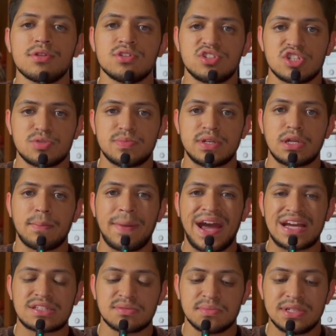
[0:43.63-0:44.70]
than just being a
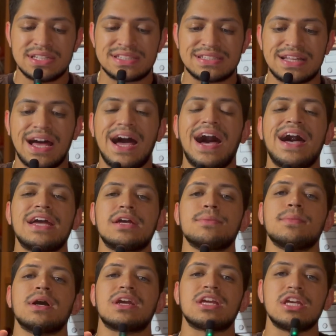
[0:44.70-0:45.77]
maximalist, I
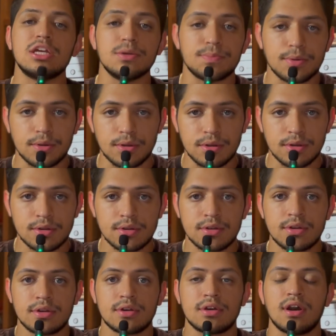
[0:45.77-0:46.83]
am a keeper
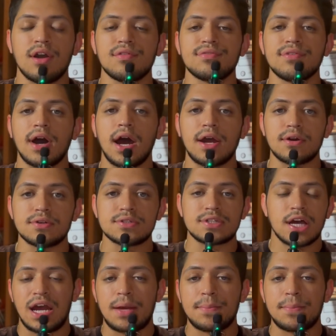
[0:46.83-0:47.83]
of files. I